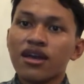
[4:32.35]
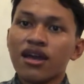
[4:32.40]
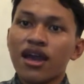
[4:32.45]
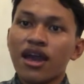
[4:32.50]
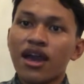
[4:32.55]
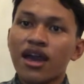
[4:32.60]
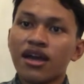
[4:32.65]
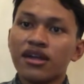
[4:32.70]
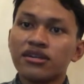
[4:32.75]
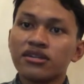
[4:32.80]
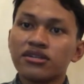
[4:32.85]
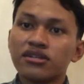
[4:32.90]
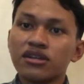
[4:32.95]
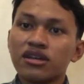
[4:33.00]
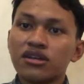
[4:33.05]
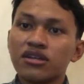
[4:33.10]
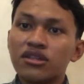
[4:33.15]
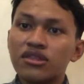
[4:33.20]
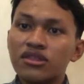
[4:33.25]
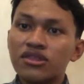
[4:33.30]
And
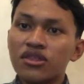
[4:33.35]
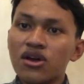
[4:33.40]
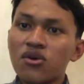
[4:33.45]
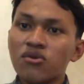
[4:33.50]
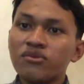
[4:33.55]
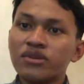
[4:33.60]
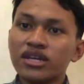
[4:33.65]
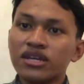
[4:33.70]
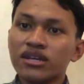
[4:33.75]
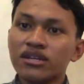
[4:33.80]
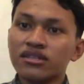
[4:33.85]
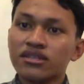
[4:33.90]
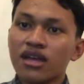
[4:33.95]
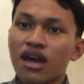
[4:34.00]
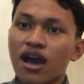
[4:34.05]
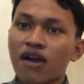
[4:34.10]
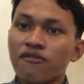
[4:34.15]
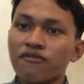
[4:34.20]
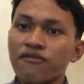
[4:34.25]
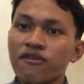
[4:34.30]
knowing the
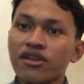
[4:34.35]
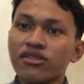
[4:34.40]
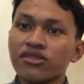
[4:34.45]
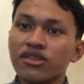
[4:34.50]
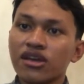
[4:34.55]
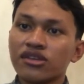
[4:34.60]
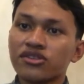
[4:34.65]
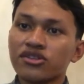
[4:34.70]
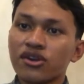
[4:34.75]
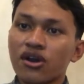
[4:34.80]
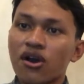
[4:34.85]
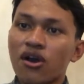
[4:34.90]
advantage